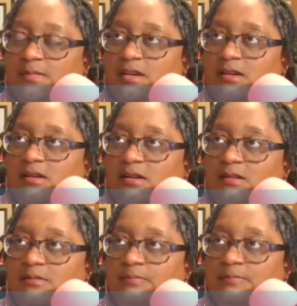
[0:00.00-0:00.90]

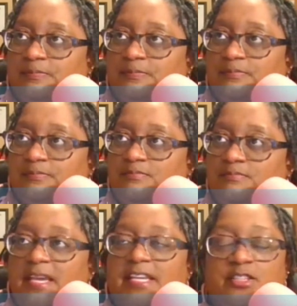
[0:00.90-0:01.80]
um
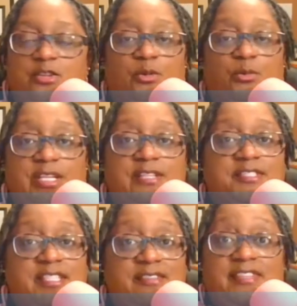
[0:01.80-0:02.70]
making your real
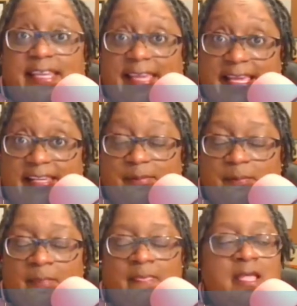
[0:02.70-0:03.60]
teeth decay.
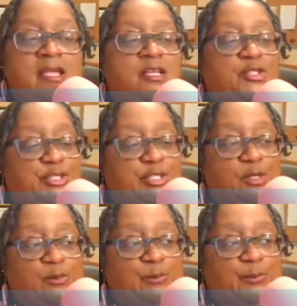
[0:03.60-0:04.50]

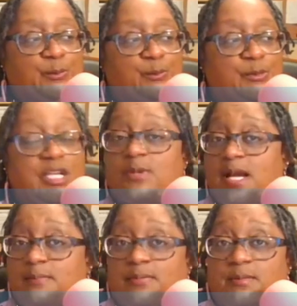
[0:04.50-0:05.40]
So that's
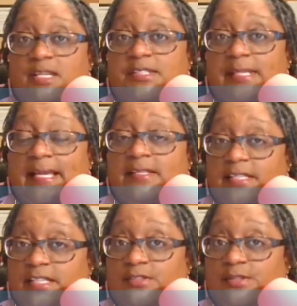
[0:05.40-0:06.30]
why I pretty much got
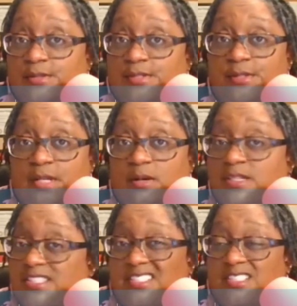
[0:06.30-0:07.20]
dentures. You know,
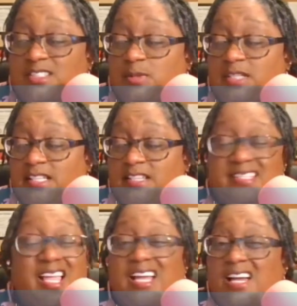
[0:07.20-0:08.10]
it just is what it
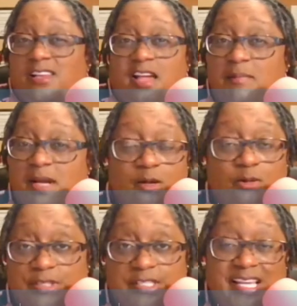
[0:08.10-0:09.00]
is. I clock my
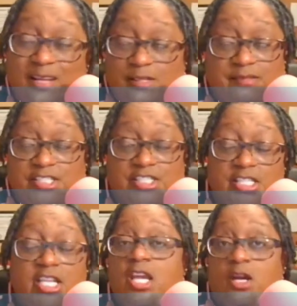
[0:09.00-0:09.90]
own teeth. I don't give a
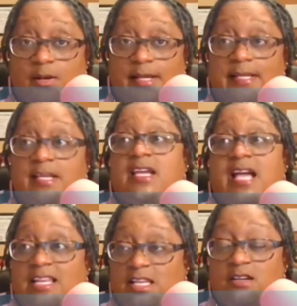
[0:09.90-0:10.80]
shit. Okay?
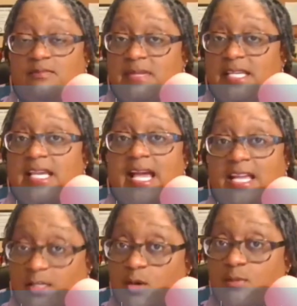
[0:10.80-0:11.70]
I love me.
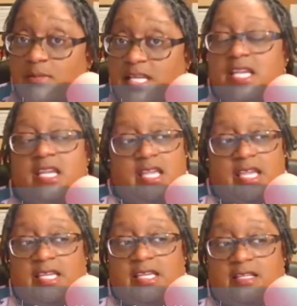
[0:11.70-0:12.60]
I know me.
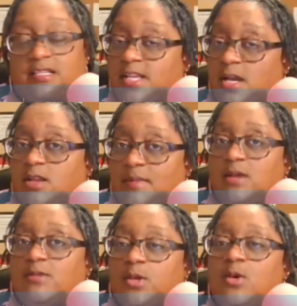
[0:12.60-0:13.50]
And it's all
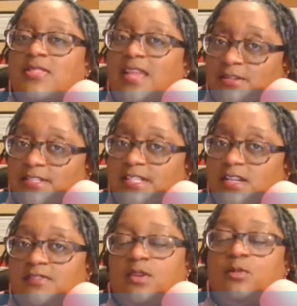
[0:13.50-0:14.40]
about knowing
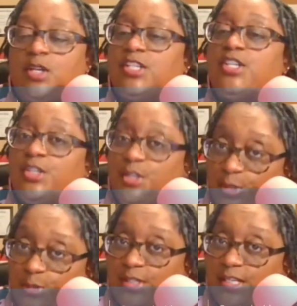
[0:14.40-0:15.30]
thyself and what
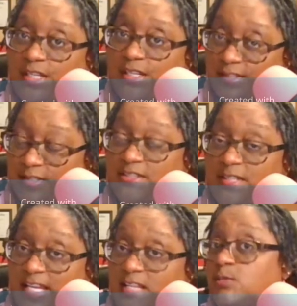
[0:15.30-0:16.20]
you can
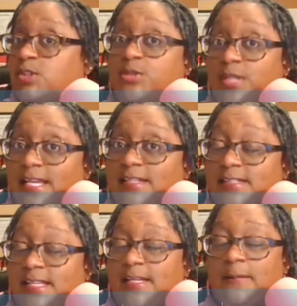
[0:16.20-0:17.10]
stand, what you can't
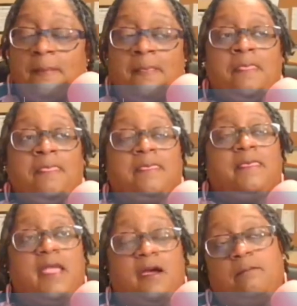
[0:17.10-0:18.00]
stand.
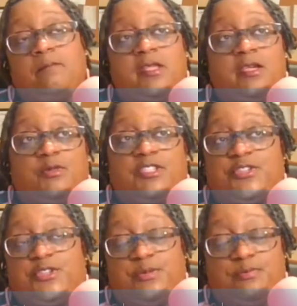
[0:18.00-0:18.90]
Now, it was,
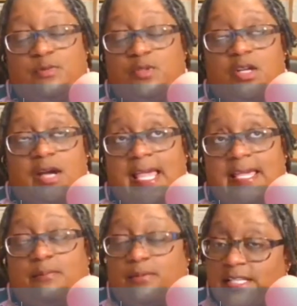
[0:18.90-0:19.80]
you know, I
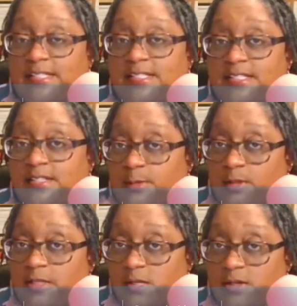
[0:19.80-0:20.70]
had braces
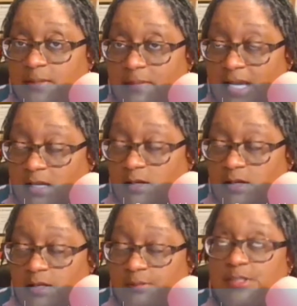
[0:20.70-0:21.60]
early on in my
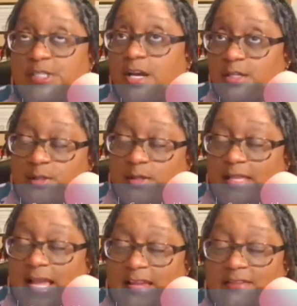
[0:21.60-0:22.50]
uh, young adult
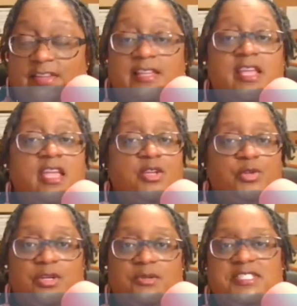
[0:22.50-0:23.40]
life. And,
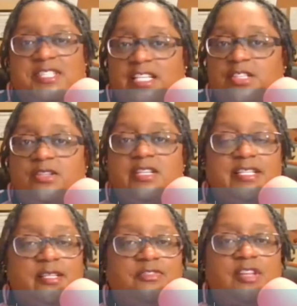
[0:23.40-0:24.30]
you know, it was telling you, you
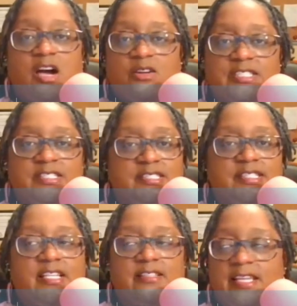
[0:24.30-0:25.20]
need to floss and this,
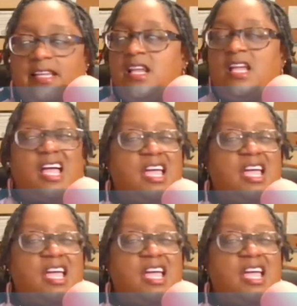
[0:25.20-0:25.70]
that, and that. I